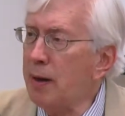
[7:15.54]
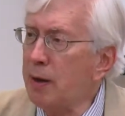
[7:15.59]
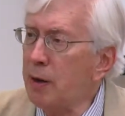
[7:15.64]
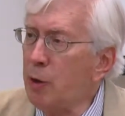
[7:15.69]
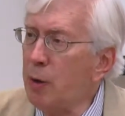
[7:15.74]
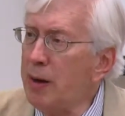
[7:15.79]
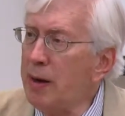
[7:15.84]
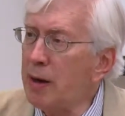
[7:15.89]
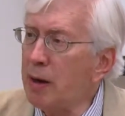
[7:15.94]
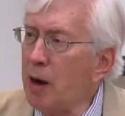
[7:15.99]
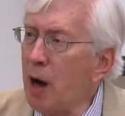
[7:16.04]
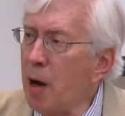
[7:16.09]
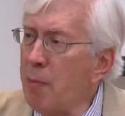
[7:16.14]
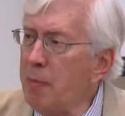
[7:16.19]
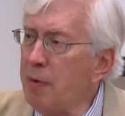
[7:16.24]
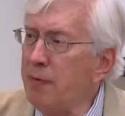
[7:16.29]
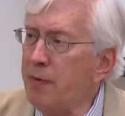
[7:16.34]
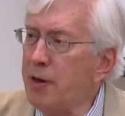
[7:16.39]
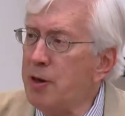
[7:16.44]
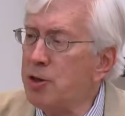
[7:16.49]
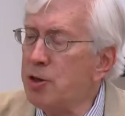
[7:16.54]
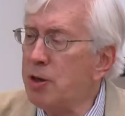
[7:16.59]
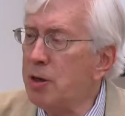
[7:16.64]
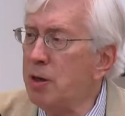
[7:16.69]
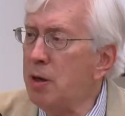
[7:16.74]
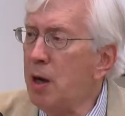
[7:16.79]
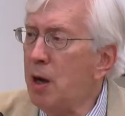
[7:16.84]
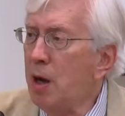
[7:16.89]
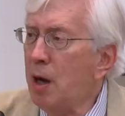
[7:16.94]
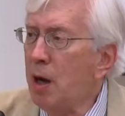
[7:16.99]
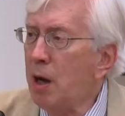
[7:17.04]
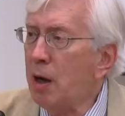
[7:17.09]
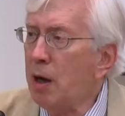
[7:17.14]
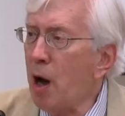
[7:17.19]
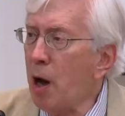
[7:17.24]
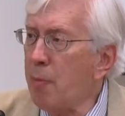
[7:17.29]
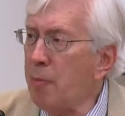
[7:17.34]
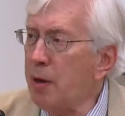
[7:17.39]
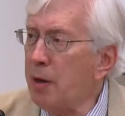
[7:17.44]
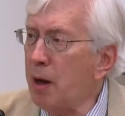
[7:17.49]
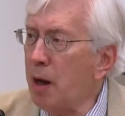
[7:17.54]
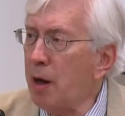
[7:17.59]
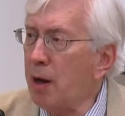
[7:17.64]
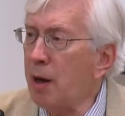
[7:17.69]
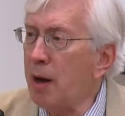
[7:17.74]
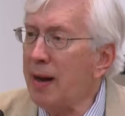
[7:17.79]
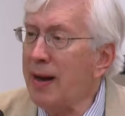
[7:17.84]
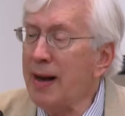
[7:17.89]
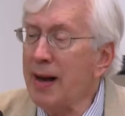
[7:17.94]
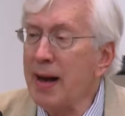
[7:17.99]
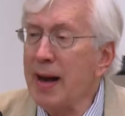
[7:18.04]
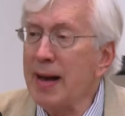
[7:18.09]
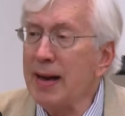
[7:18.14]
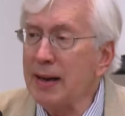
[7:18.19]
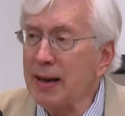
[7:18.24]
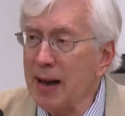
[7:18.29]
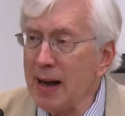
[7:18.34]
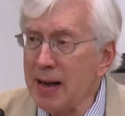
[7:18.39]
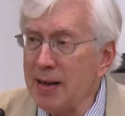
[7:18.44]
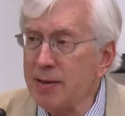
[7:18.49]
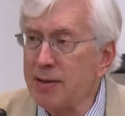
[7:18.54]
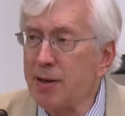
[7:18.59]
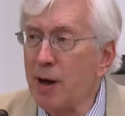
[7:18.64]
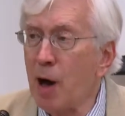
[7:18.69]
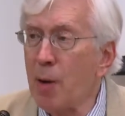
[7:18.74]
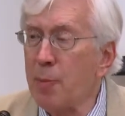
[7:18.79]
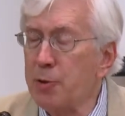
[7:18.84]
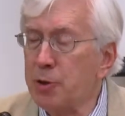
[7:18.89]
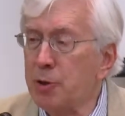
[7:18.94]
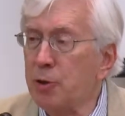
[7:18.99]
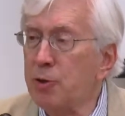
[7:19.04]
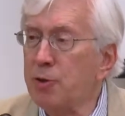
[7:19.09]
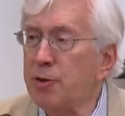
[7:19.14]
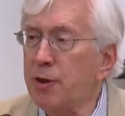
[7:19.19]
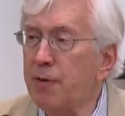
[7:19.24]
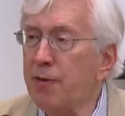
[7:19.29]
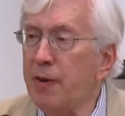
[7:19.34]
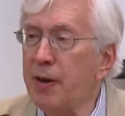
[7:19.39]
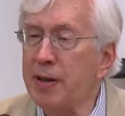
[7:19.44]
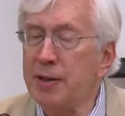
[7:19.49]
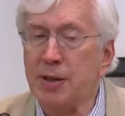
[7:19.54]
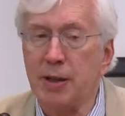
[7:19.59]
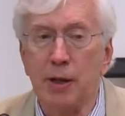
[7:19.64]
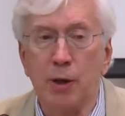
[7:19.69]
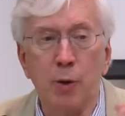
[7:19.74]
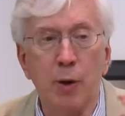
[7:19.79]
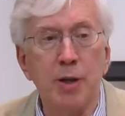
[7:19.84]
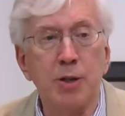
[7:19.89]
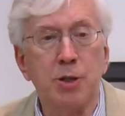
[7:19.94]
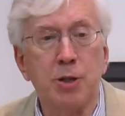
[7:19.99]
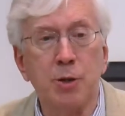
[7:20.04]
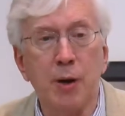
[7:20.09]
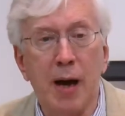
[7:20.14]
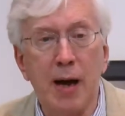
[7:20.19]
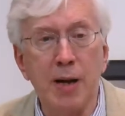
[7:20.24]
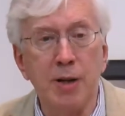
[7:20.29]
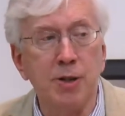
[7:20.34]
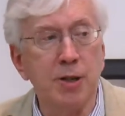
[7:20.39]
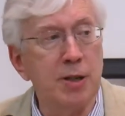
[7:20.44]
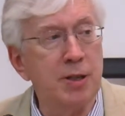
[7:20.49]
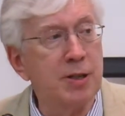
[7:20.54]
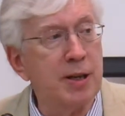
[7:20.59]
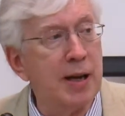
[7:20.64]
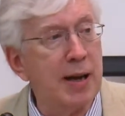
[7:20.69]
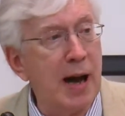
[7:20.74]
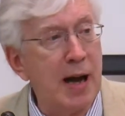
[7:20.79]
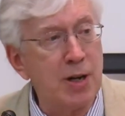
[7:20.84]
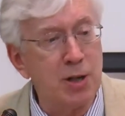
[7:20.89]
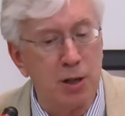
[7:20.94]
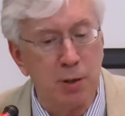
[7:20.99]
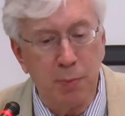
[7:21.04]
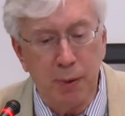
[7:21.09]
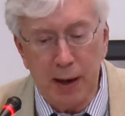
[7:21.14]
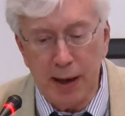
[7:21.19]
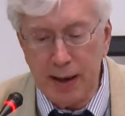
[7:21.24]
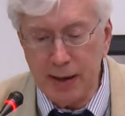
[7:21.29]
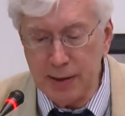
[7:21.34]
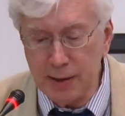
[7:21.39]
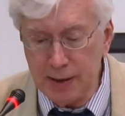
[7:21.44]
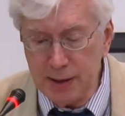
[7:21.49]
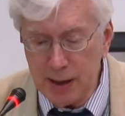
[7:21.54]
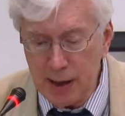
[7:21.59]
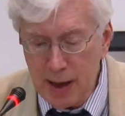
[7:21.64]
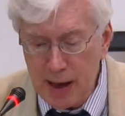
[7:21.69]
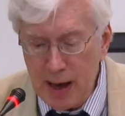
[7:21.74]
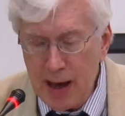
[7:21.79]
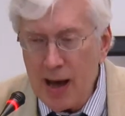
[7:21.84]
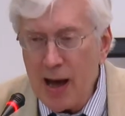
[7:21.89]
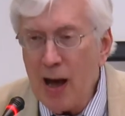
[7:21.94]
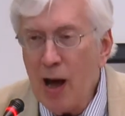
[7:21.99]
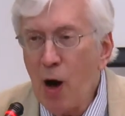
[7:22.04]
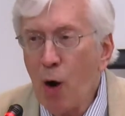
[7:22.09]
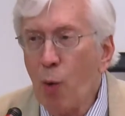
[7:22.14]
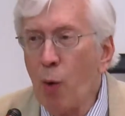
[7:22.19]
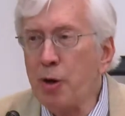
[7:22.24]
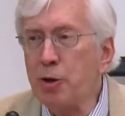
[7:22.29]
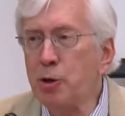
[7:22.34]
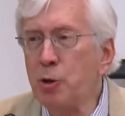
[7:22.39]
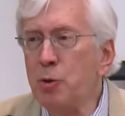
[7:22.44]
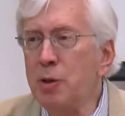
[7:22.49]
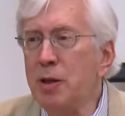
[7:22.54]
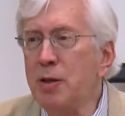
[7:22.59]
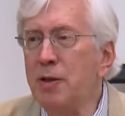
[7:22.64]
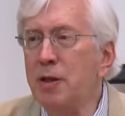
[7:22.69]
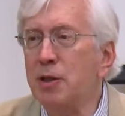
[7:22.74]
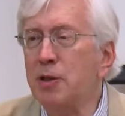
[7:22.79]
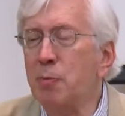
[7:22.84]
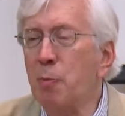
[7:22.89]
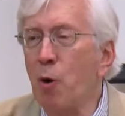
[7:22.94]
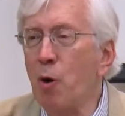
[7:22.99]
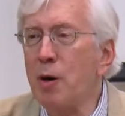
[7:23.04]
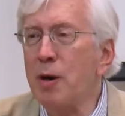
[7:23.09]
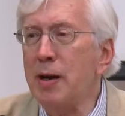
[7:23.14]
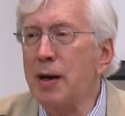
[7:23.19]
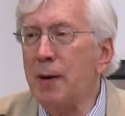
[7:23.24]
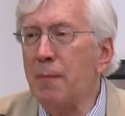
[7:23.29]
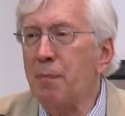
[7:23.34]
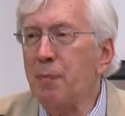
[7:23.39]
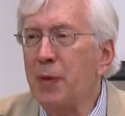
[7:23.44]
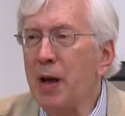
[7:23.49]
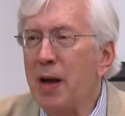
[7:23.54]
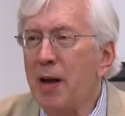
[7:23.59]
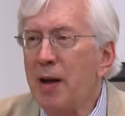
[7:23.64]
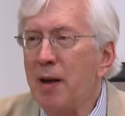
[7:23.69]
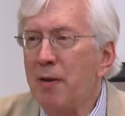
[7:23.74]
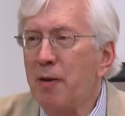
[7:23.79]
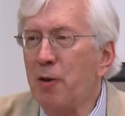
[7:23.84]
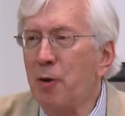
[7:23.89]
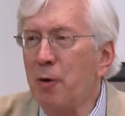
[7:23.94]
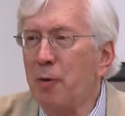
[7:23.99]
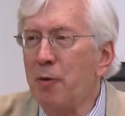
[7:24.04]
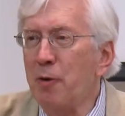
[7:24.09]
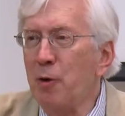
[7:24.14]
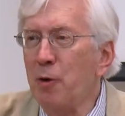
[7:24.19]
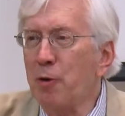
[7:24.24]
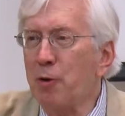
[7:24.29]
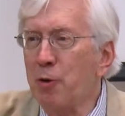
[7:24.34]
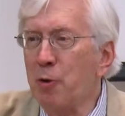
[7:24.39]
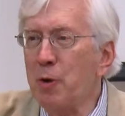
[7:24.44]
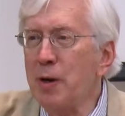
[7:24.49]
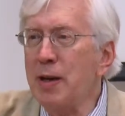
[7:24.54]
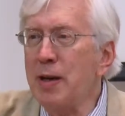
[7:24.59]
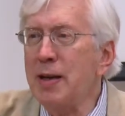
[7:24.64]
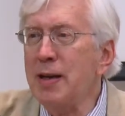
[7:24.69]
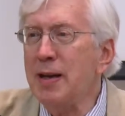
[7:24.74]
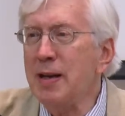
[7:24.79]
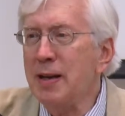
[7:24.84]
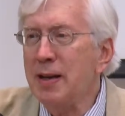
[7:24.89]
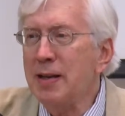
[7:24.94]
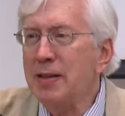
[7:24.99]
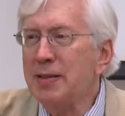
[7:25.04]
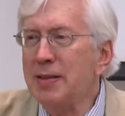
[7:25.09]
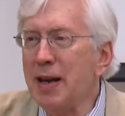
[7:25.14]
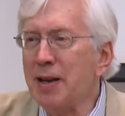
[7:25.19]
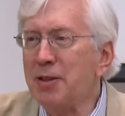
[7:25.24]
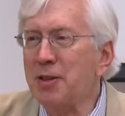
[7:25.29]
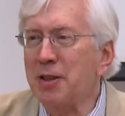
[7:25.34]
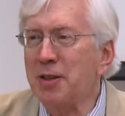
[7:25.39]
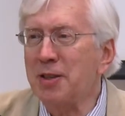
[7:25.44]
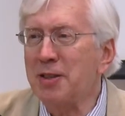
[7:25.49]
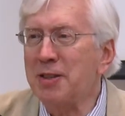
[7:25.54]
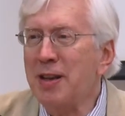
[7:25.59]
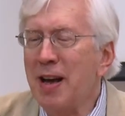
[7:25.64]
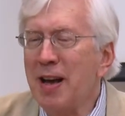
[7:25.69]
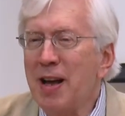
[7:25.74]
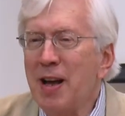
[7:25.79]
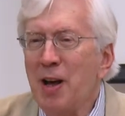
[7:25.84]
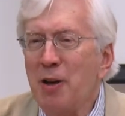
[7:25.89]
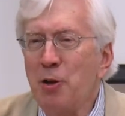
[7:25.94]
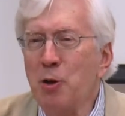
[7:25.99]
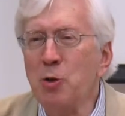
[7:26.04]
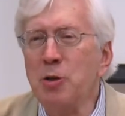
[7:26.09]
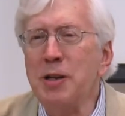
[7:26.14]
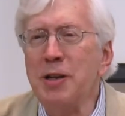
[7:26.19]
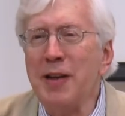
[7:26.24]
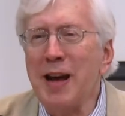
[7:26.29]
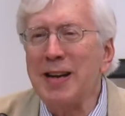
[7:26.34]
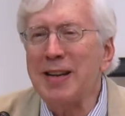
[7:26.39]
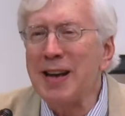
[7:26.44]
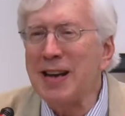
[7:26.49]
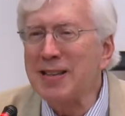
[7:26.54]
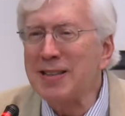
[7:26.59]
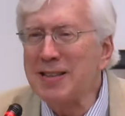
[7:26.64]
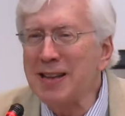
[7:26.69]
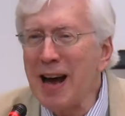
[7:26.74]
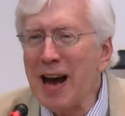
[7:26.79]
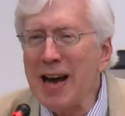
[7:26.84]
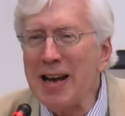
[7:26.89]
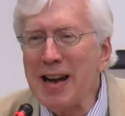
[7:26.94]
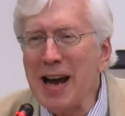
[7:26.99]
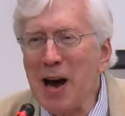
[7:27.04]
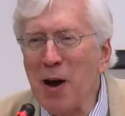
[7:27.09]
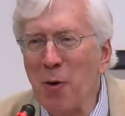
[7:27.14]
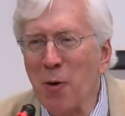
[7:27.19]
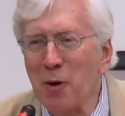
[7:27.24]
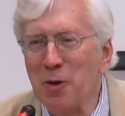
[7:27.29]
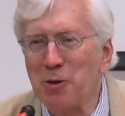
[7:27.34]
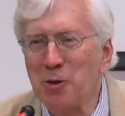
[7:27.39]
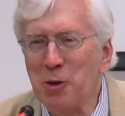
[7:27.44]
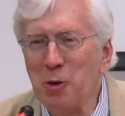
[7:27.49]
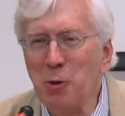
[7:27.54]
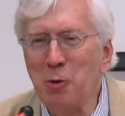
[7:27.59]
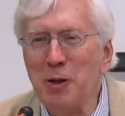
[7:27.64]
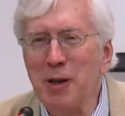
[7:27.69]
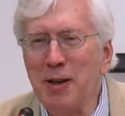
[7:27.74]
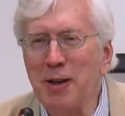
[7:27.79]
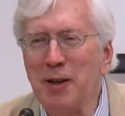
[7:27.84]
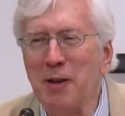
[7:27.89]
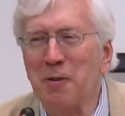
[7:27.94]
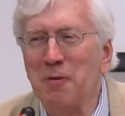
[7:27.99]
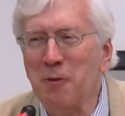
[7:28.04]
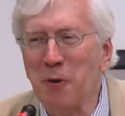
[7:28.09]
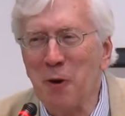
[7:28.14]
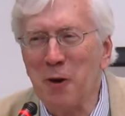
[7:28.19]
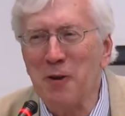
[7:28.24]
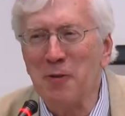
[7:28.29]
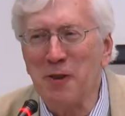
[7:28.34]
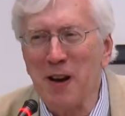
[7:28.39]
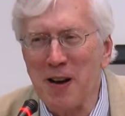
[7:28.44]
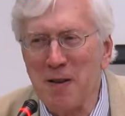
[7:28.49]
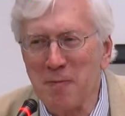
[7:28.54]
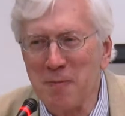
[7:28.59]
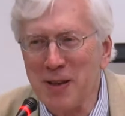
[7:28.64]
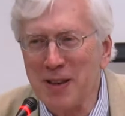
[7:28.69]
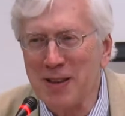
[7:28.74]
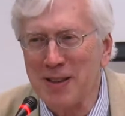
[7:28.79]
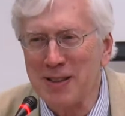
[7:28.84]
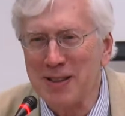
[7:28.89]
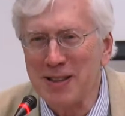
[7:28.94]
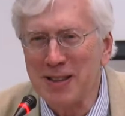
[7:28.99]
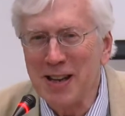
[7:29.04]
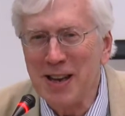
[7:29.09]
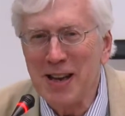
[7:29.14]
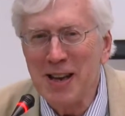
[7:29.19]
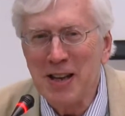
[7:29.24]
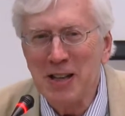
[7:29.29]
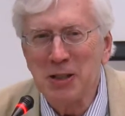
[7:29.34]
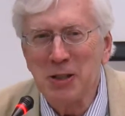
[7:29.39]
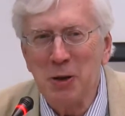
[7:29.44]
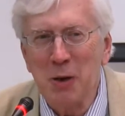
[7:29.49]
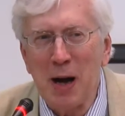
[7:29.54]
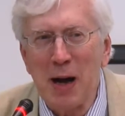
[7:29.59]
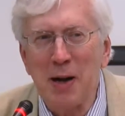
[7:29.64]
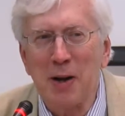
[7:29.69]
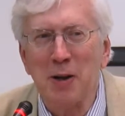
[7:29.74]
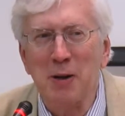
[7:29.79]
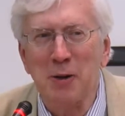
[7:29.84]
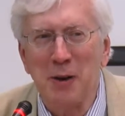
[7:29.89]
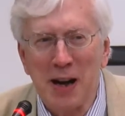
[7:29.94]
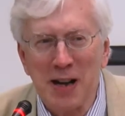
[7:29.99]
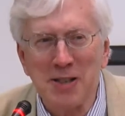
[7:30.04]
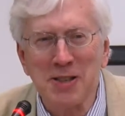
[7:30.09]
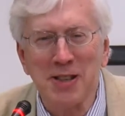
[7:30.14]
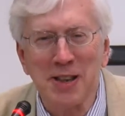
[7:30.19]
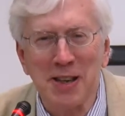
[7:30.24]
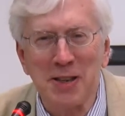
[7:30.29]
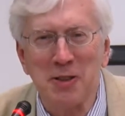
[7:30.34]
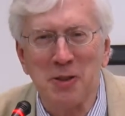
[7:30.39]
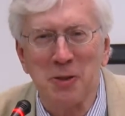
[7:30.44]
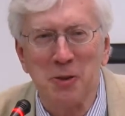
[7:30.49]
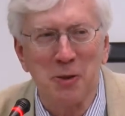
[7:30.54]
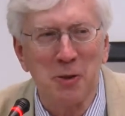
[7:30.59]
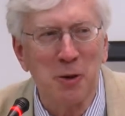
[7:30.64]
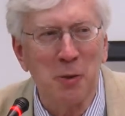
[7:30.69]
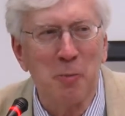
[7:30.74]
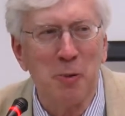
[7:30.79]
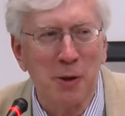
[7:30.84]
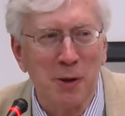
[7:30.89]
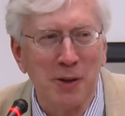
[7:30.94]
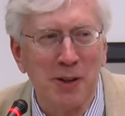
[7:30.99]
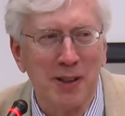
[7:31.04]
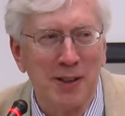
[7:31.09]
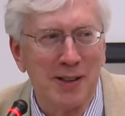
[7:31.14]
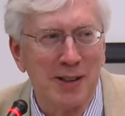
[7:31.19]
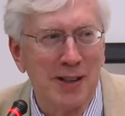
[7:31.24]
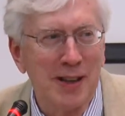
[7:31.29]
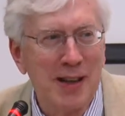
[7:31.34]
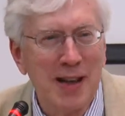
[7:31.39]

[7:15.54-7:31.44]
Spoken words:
create a common vision, analyze the obstacles they're facing, create strategies and action plans. What you did this morning, your 3 sessions, usually that takes 9 hours. You did it in 45 minutes, so I congratulate you. You're brilliant.